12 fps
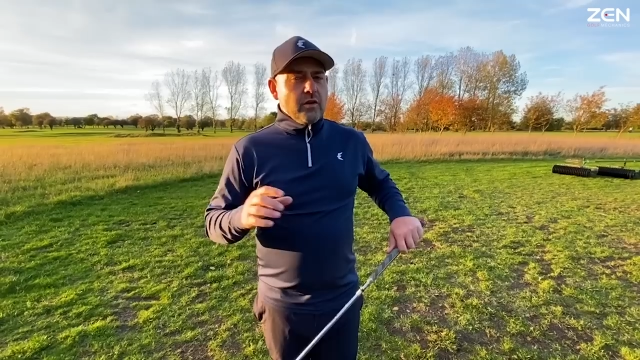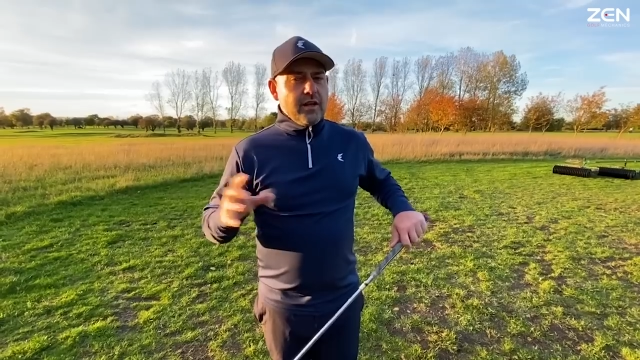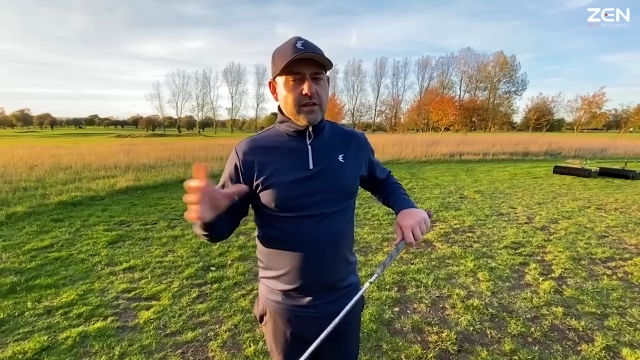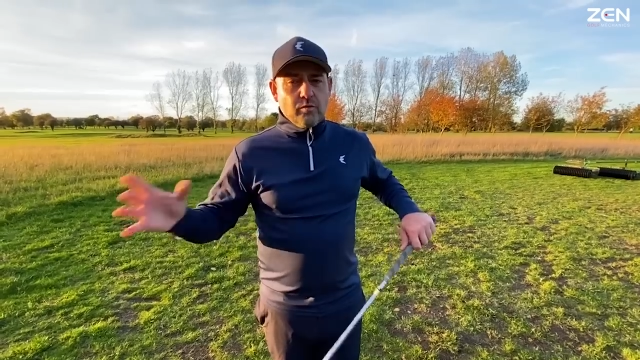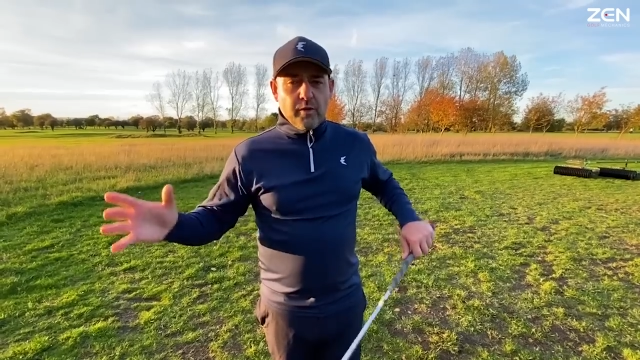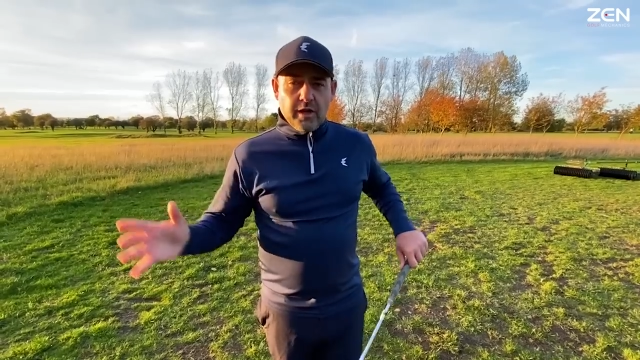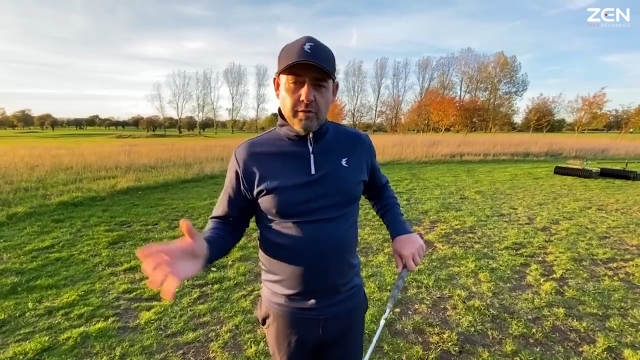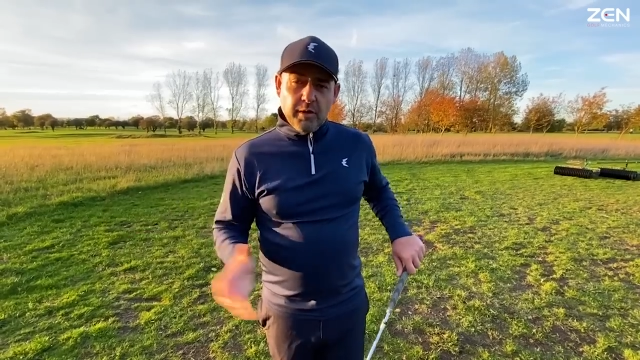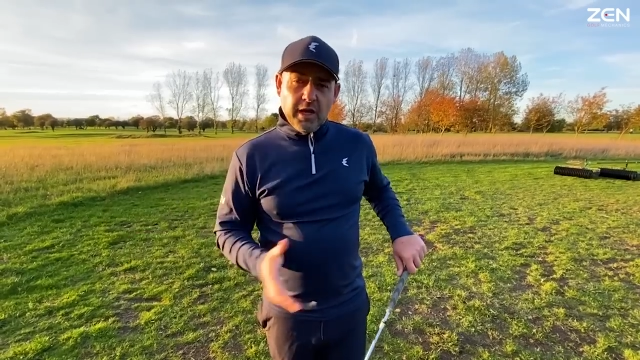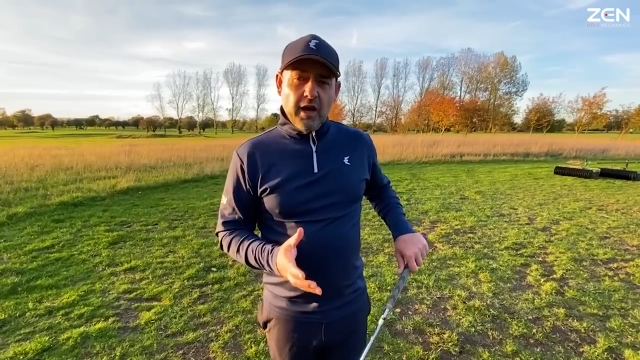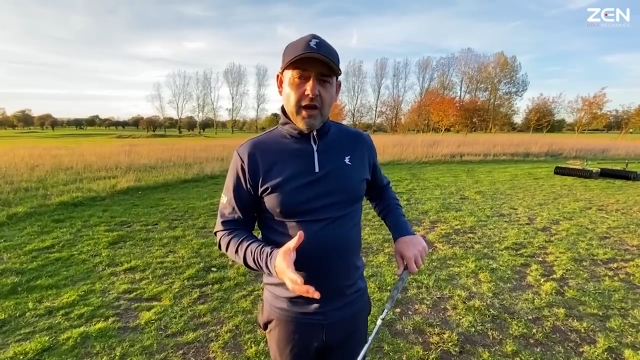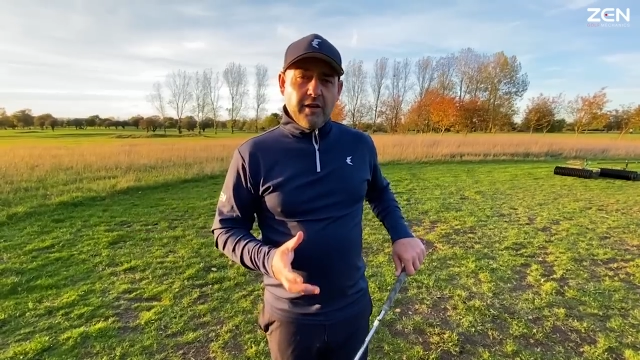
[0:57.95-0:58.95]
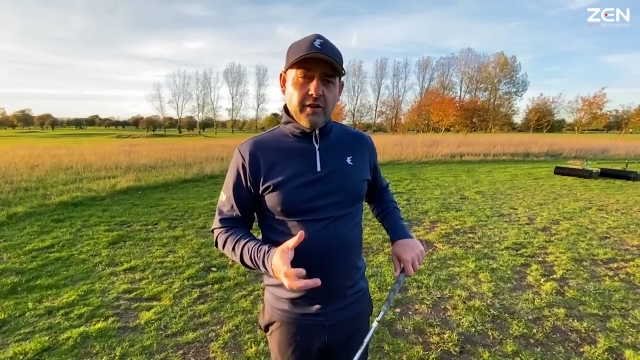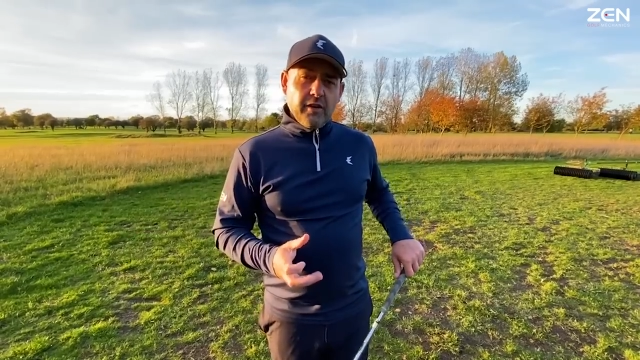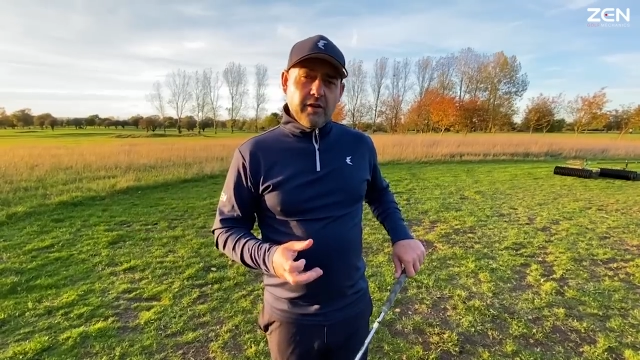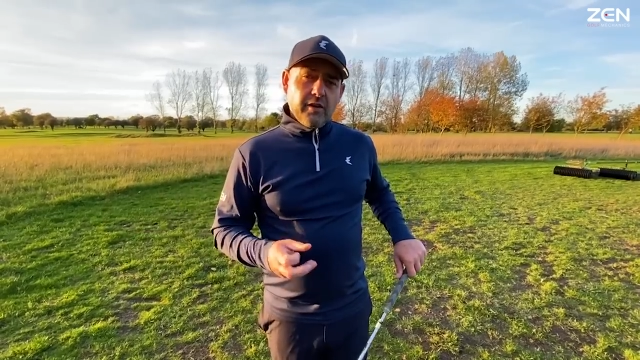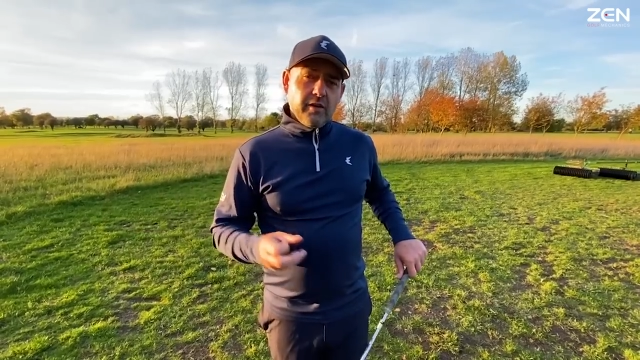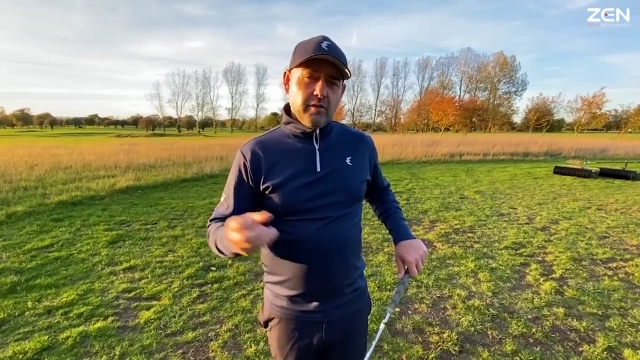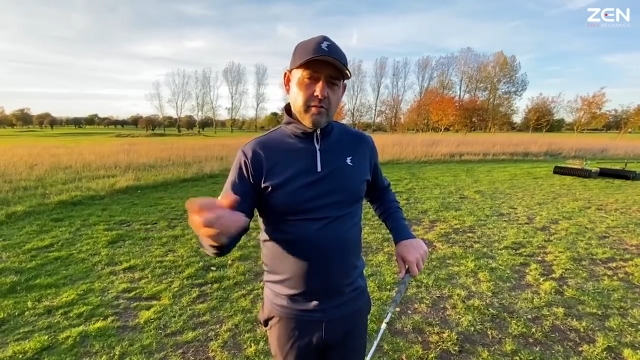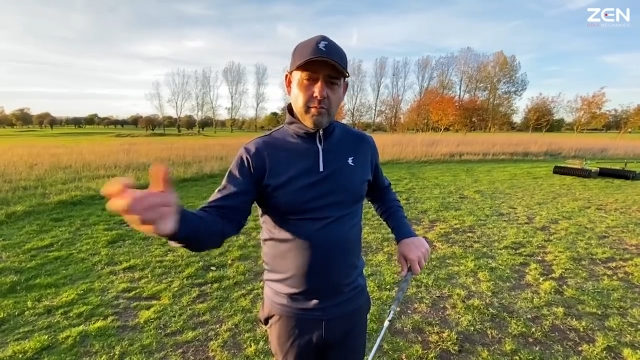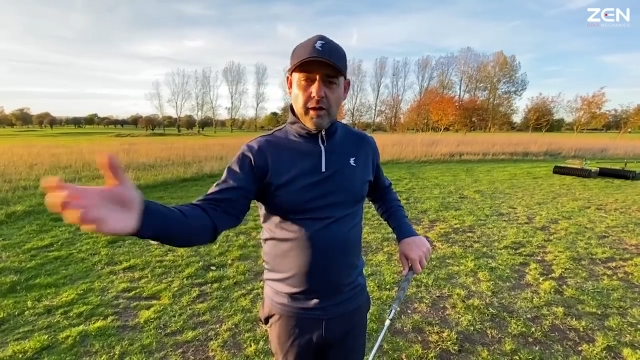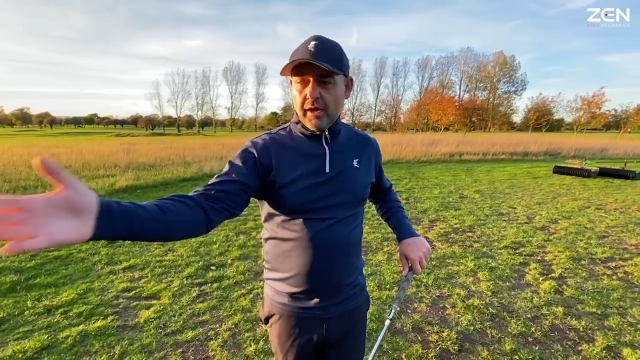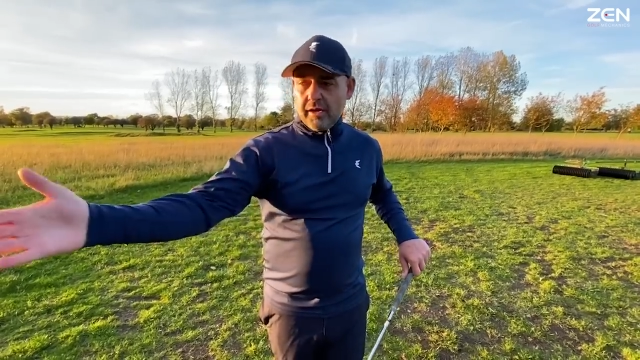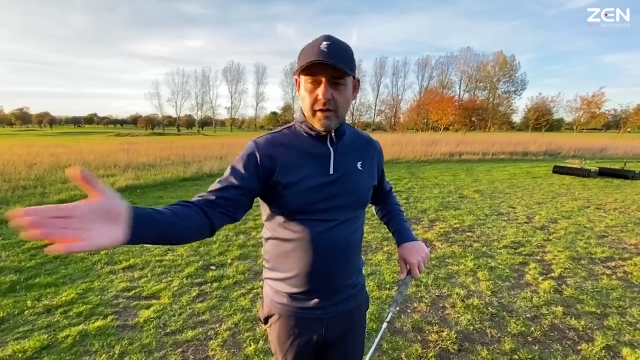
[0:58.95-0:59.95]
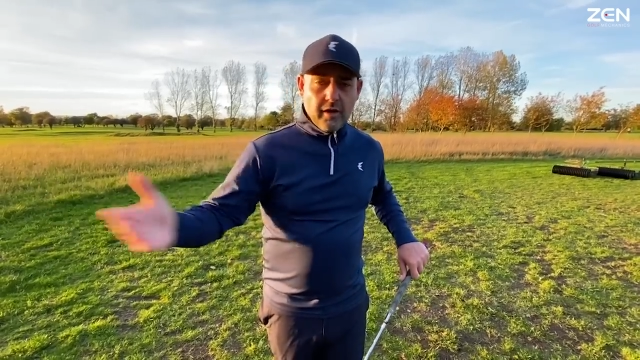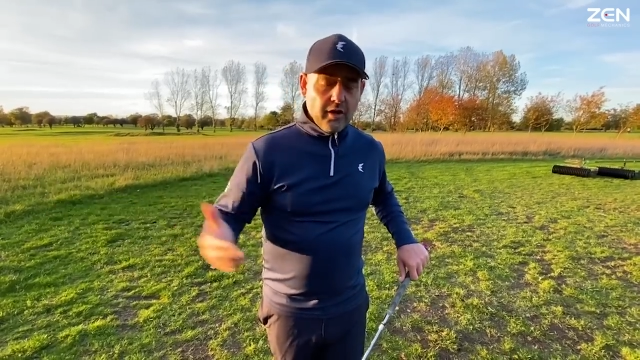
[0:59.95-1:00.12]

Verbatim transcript: Yes, we can be guided by